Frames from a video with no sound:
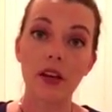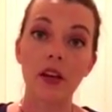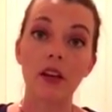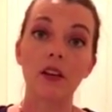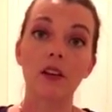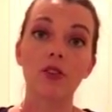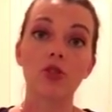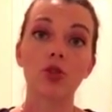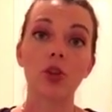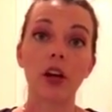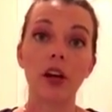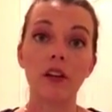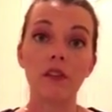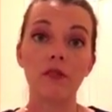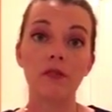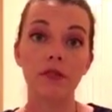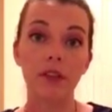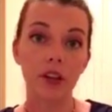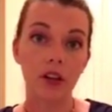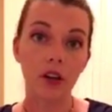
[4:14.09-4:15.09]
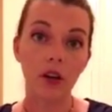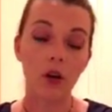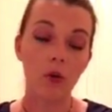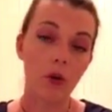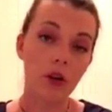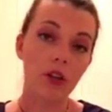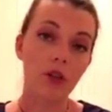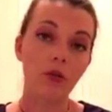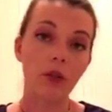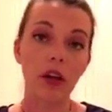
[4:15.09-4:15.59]
and try and figure out
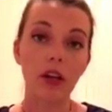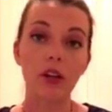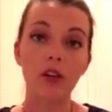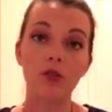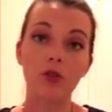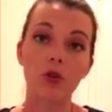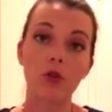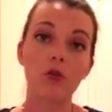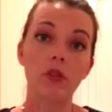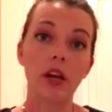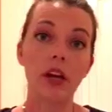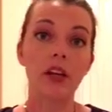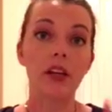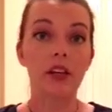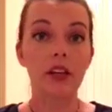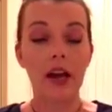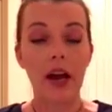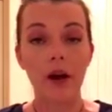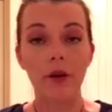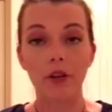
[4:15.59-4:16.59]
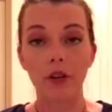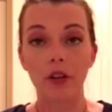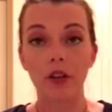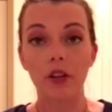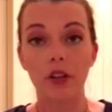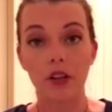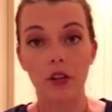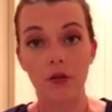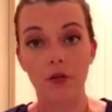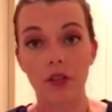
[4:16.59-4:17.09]
what you like and don't like and how you're
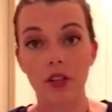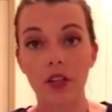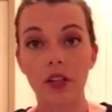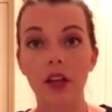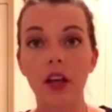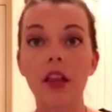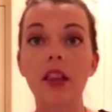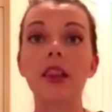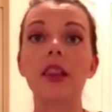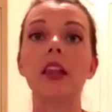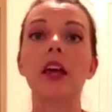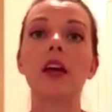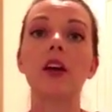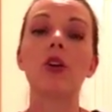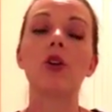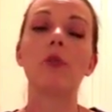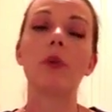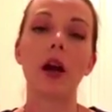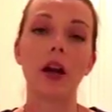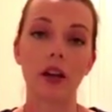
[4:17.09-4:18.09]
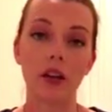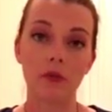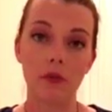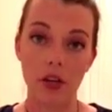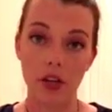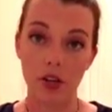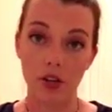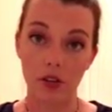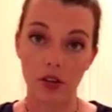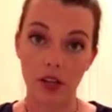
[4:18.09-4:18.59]
going to use it, and then go back and
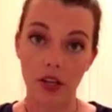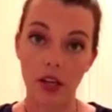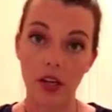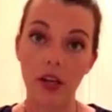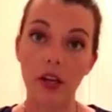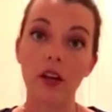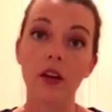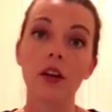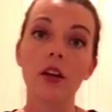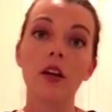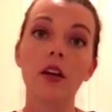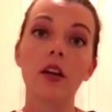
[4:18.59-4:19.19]
make your key.